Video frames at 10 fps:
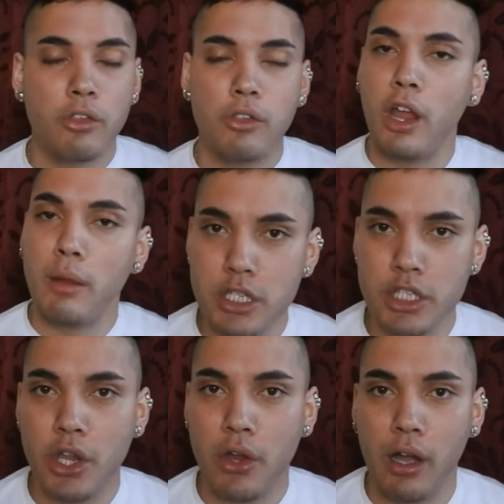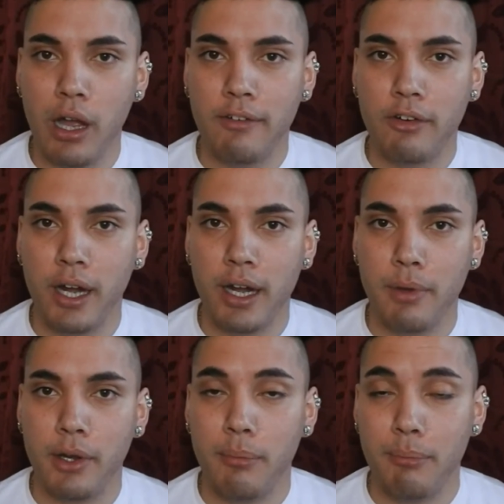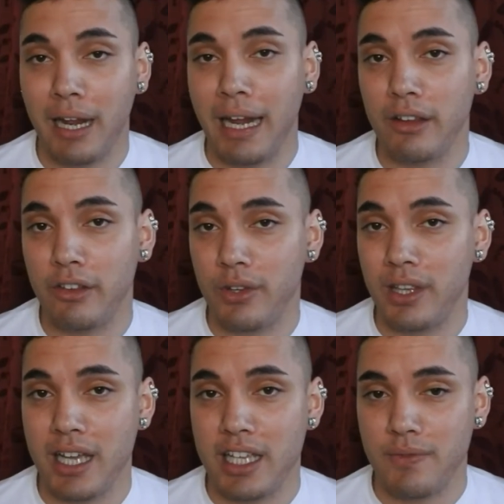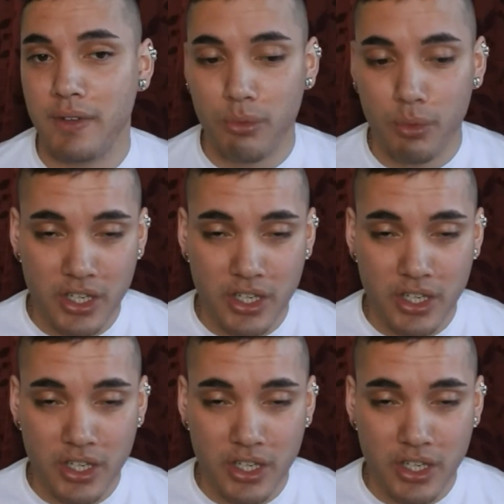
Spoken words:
So much so I've created my own playlist for The Last of Us,